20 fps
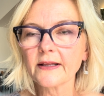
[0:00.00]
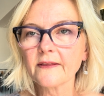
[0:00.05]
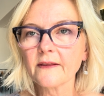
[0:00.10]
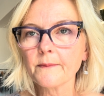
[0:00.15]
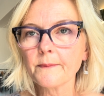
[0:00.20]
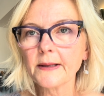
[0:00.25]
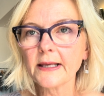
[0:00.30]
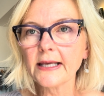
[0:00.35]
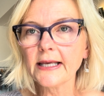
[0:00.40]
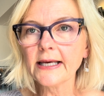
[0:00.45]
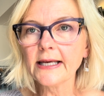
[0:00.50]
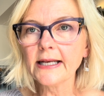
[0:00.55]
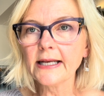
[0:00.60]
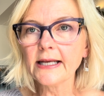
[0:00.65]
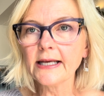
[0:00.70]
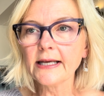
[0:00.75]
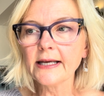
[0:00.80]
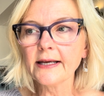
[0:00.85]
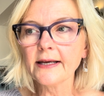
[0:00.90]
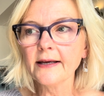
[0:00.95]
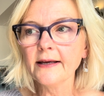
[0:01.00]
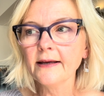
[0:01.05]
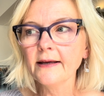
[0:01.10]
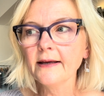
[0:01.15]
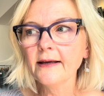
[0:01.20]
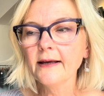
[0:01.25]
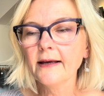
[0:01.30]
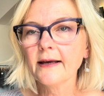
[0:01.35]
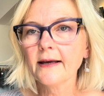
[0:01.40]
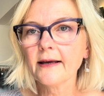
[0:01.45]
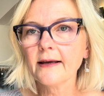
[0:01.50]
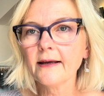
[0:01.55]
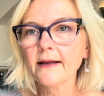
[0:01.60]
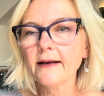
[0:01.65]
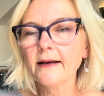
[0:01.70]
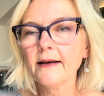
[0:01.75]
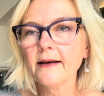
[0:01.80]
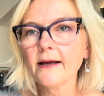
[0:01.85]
the beginning, and